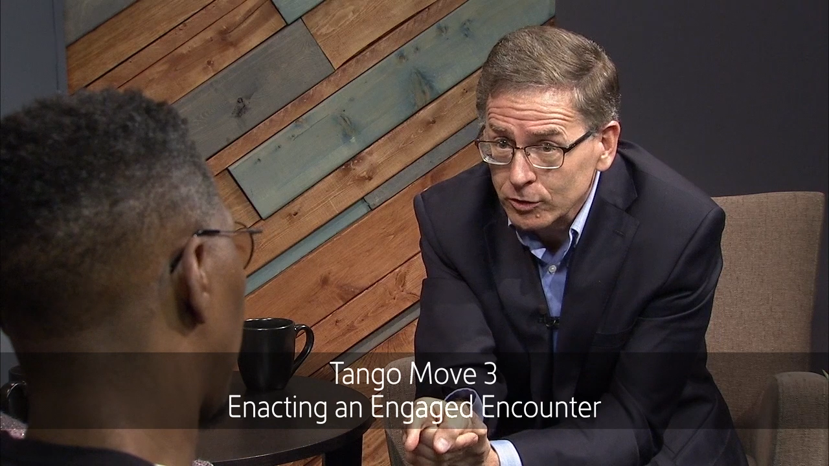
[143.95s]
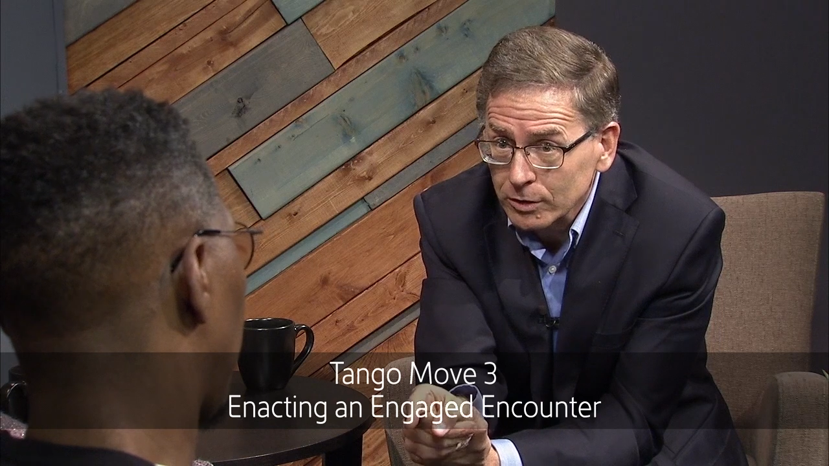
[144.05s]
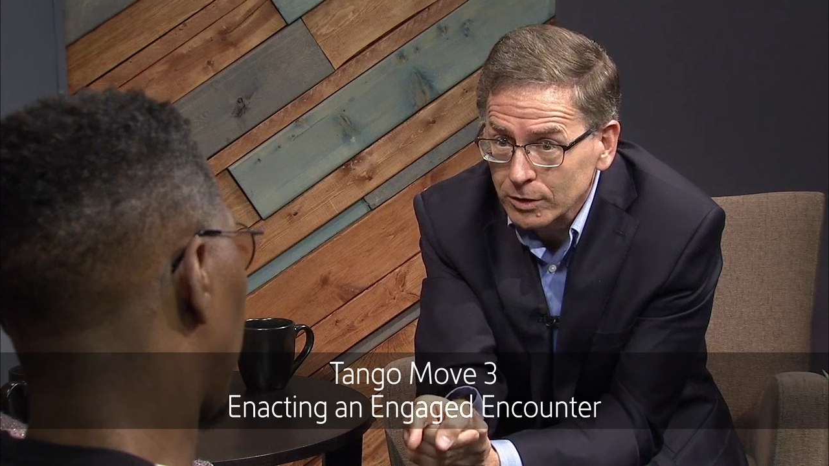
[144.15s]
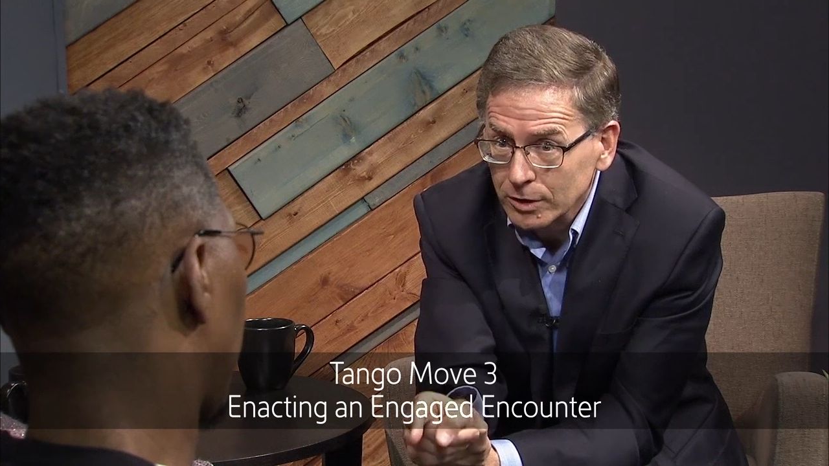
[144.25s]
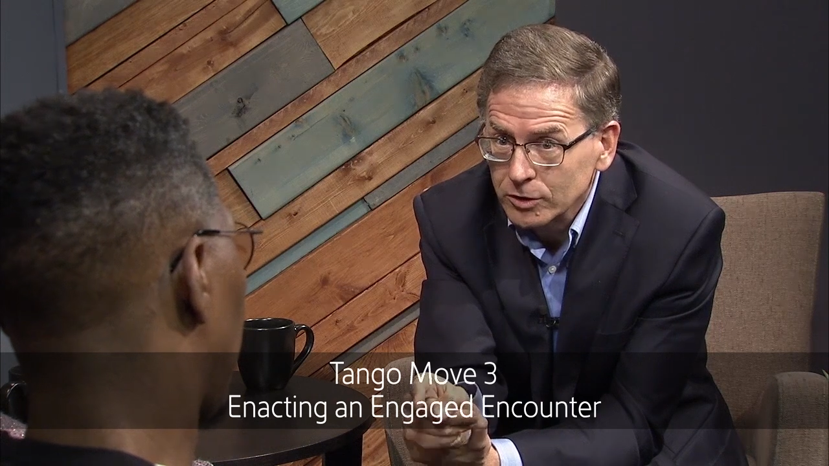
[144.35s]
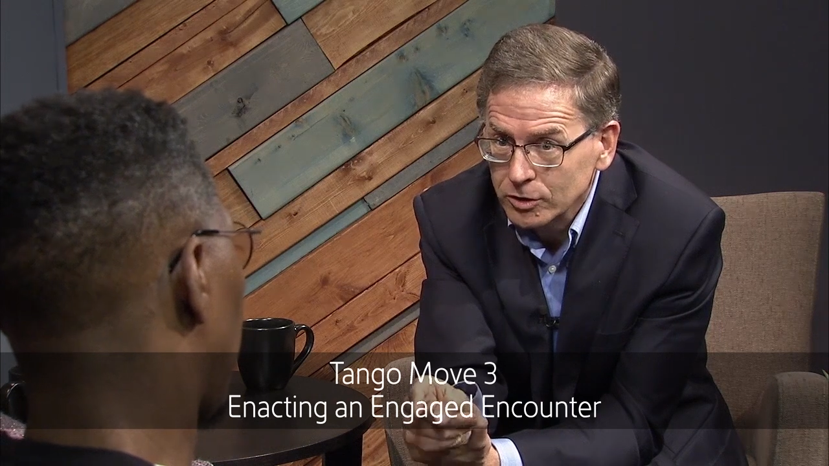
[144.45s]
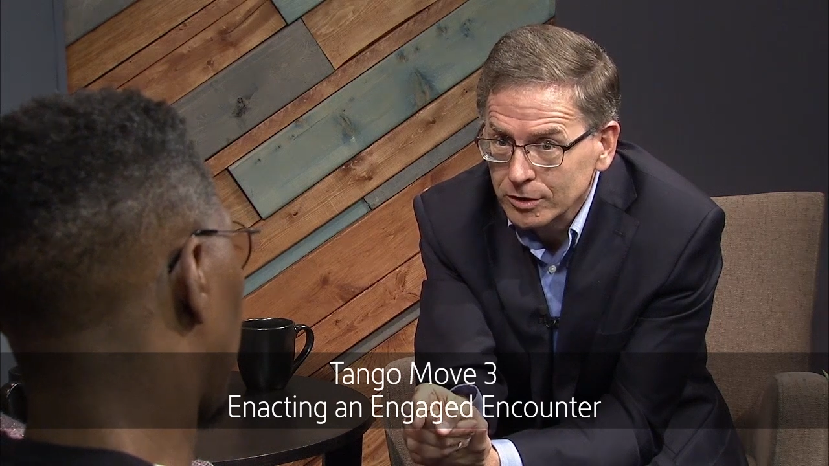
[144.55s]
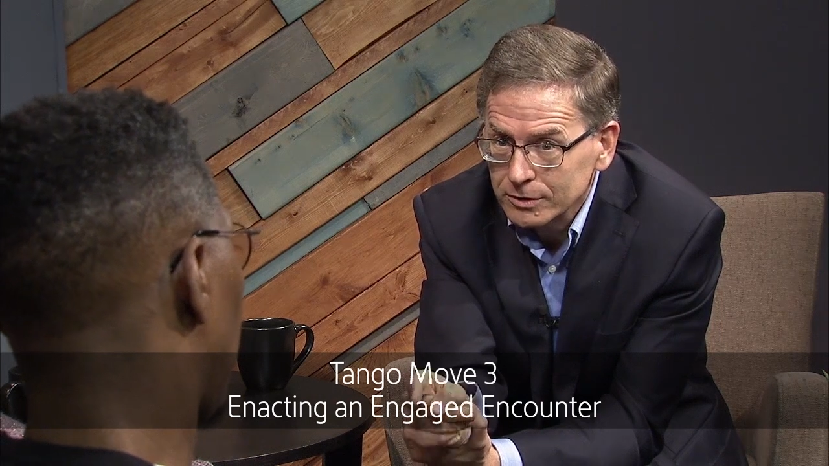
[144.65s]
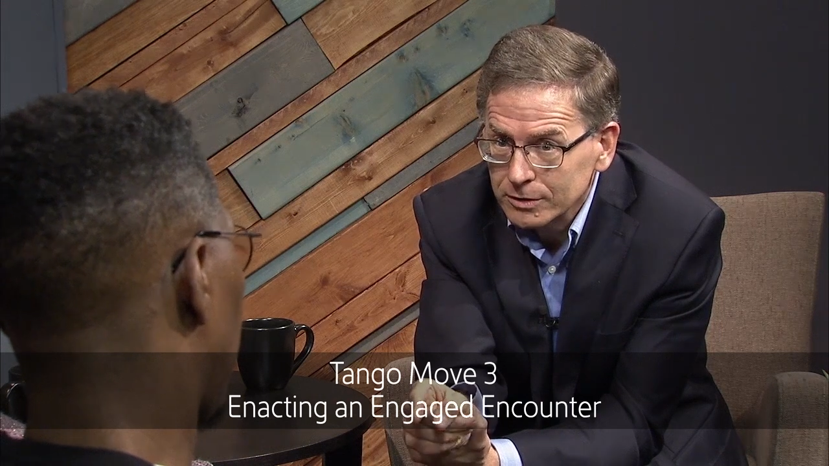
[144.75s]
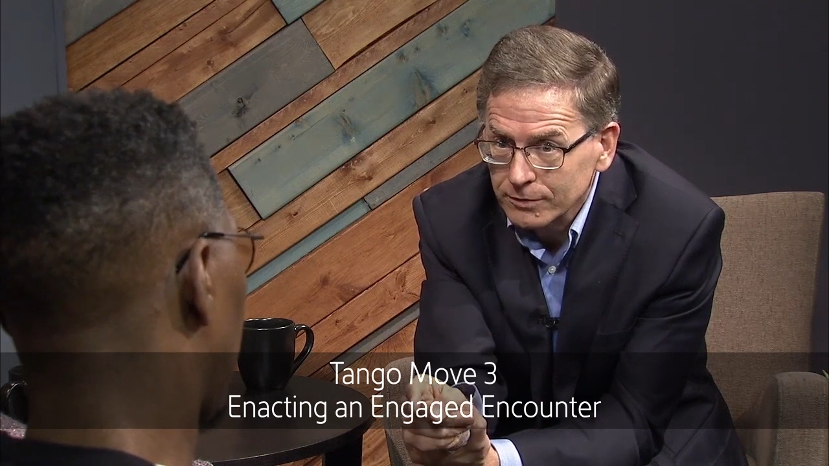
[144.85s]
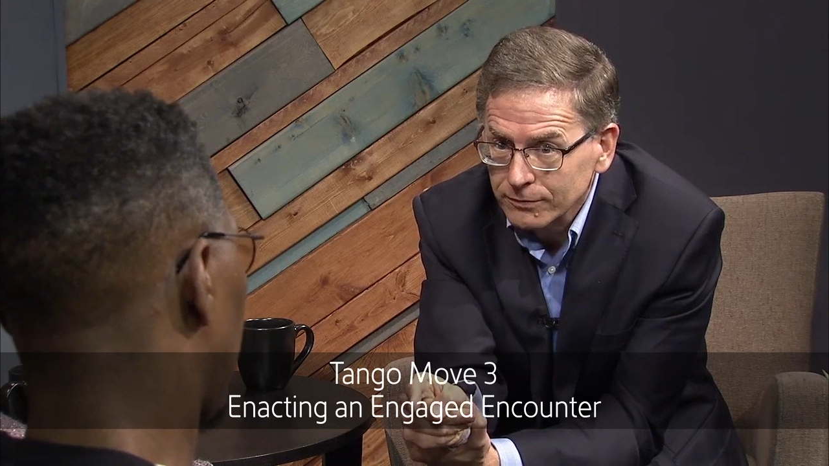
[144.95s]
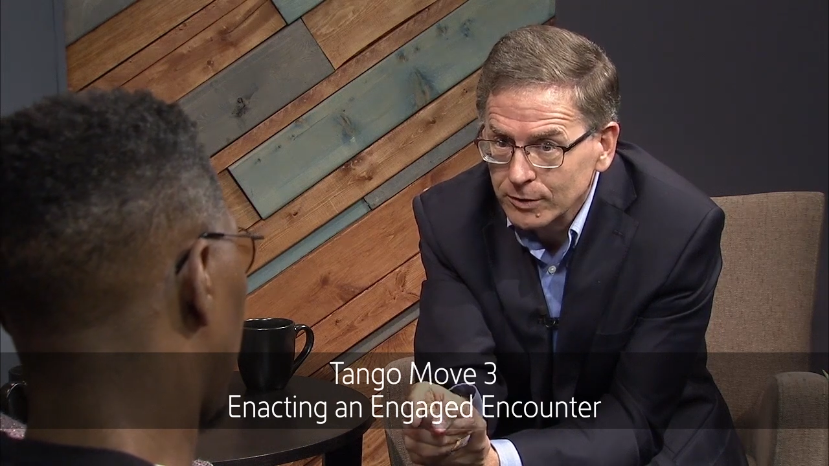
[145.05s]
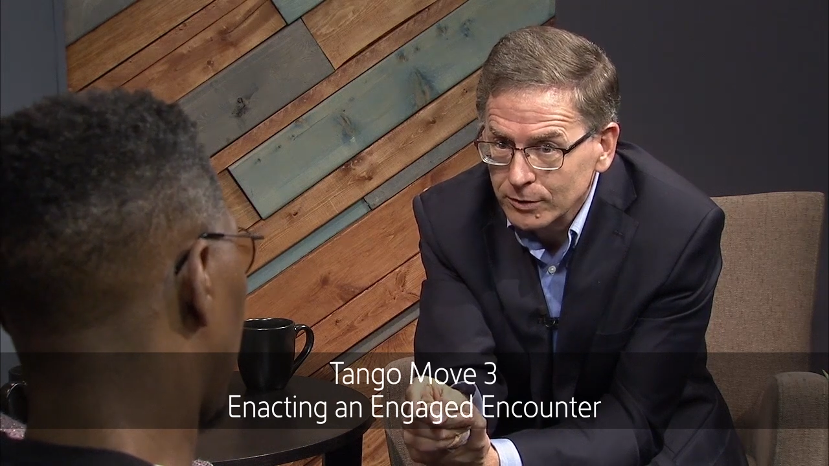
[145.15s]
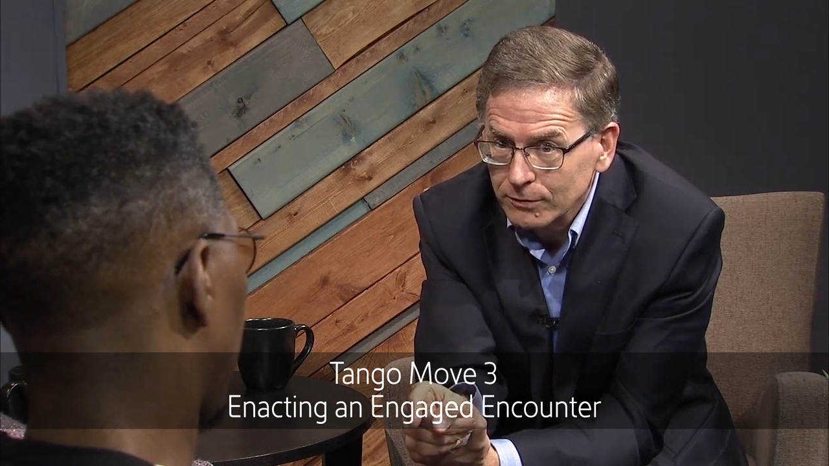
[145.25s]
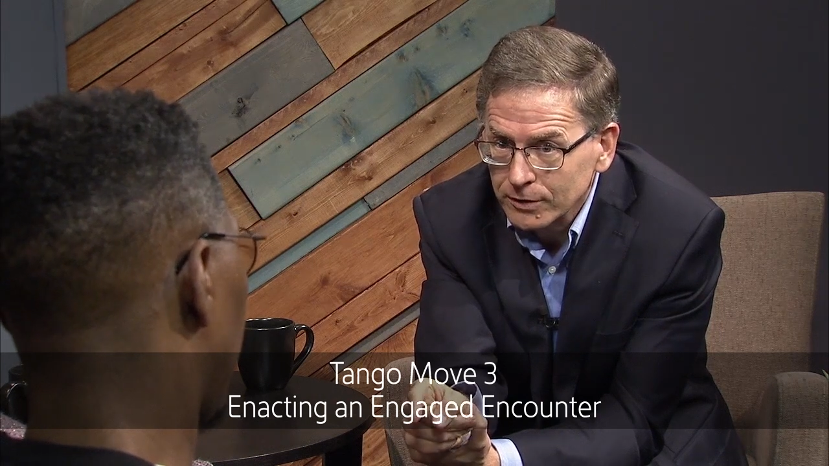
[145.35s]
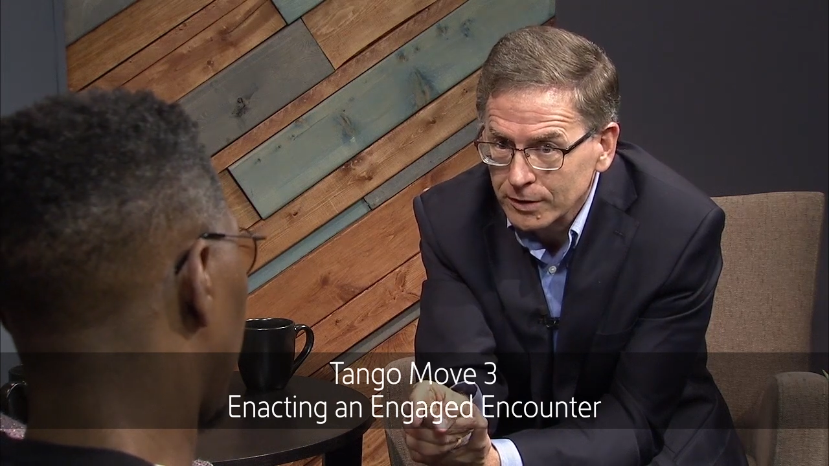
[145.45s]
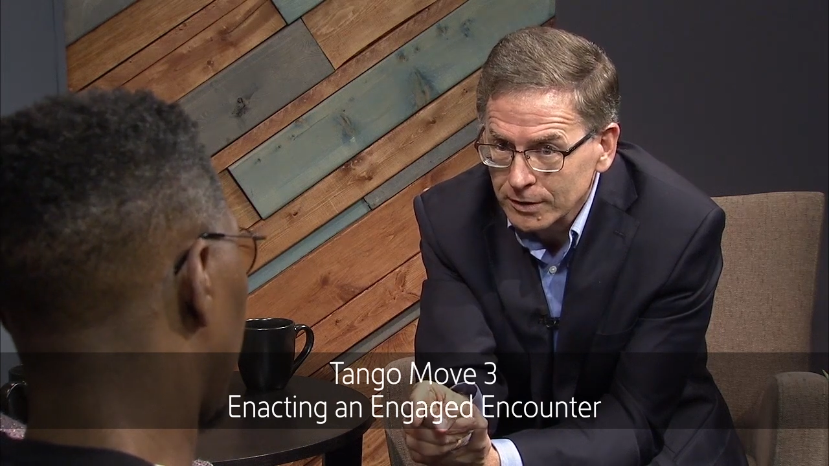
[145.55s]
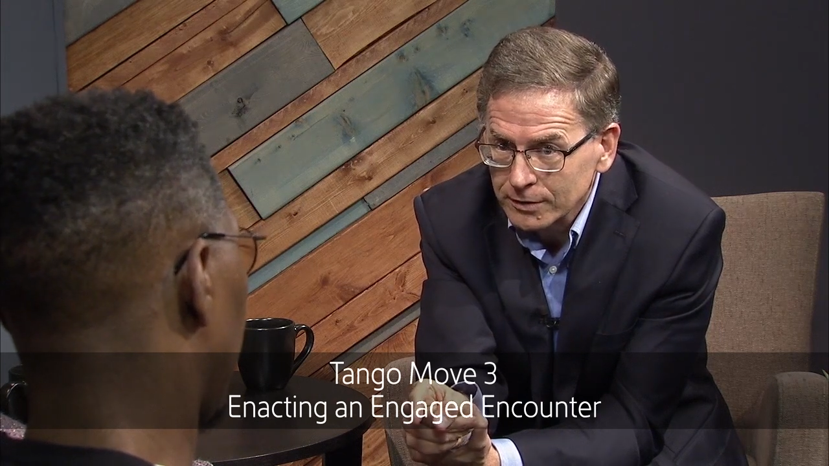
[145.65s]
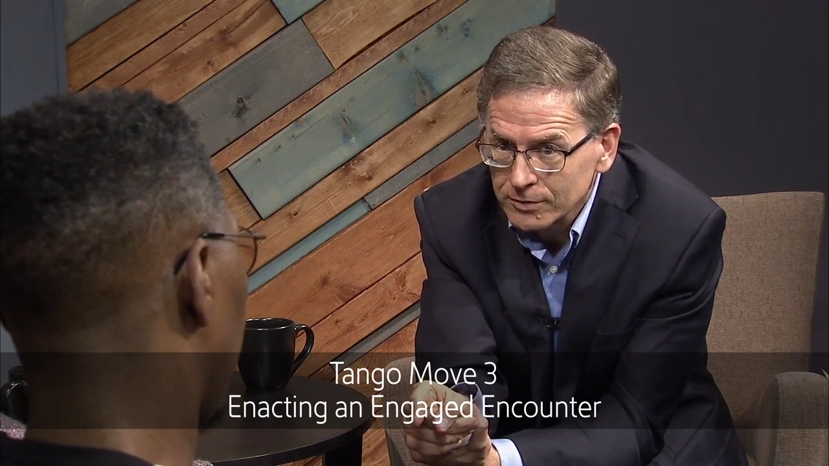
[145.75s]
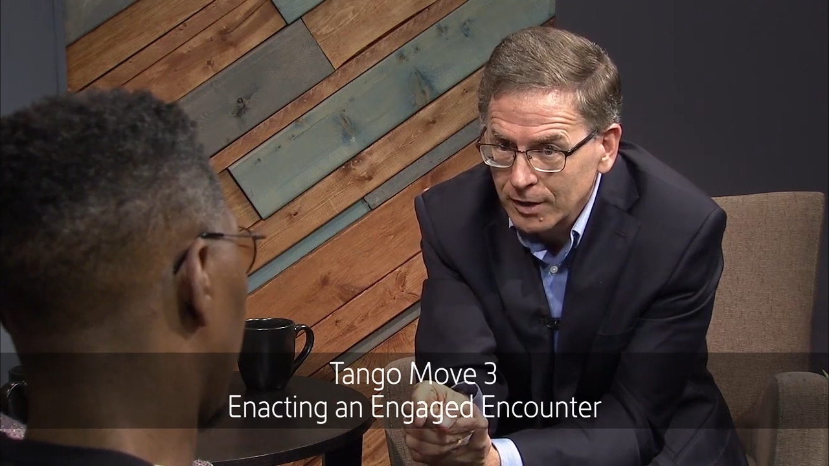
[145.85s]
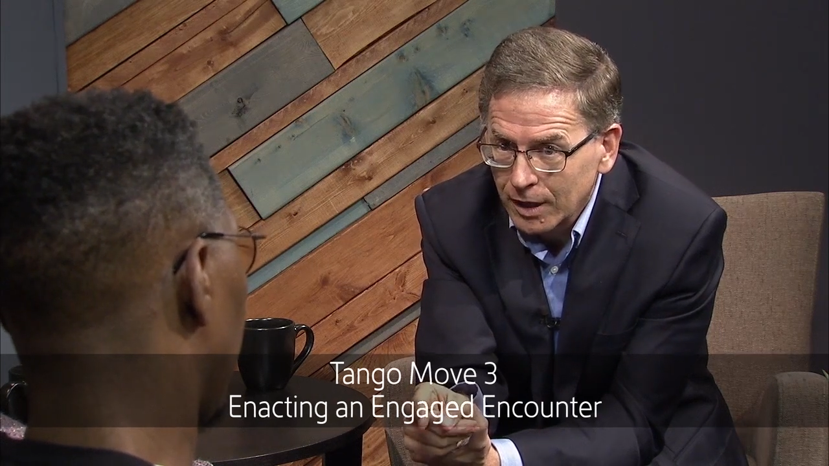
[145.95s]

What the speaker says: courage to feel your feelings.